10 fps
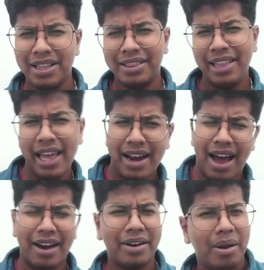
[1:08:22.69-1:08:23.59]
There
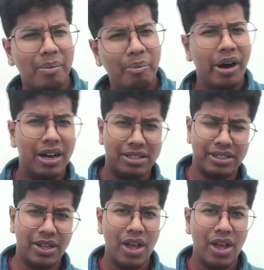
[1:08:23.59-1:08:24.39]
are numbers